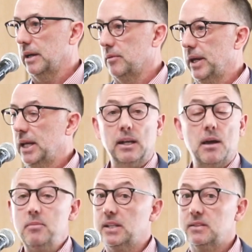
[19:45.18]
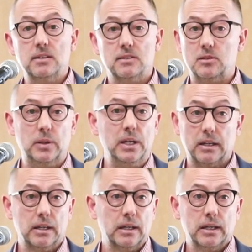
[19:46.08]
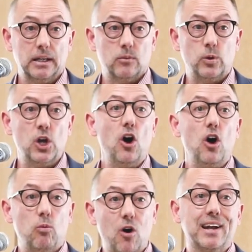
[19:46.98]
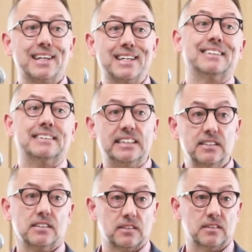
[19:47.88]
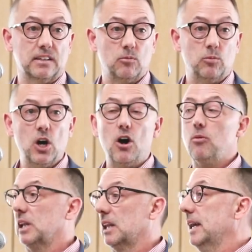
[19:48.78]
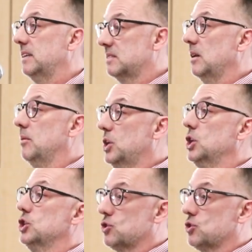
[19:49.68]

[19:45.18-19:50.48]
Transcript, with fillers: Okay, Make, and that makes sense to me. We all want consistency. We all would like some